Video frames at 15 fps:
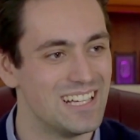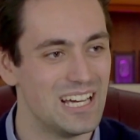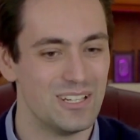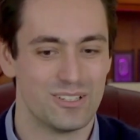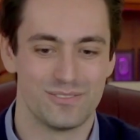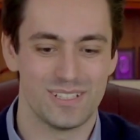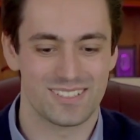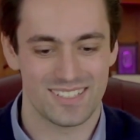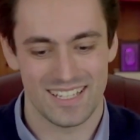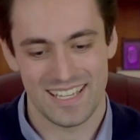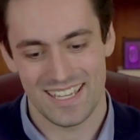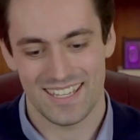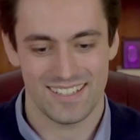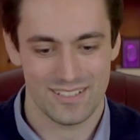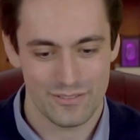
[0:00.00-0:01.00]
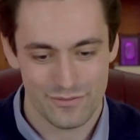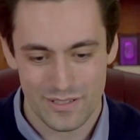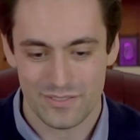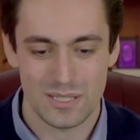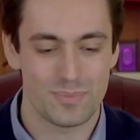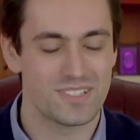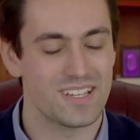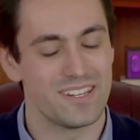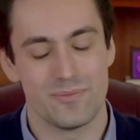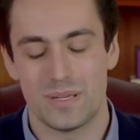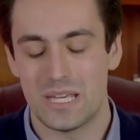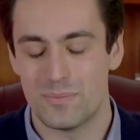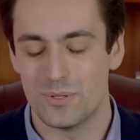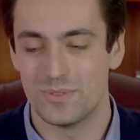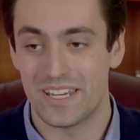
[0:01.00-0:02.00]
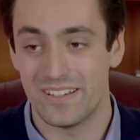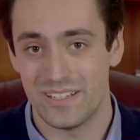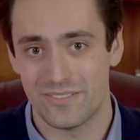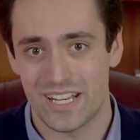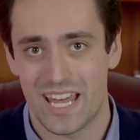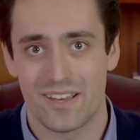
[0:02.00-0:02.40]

And obviously 50% of people don't even have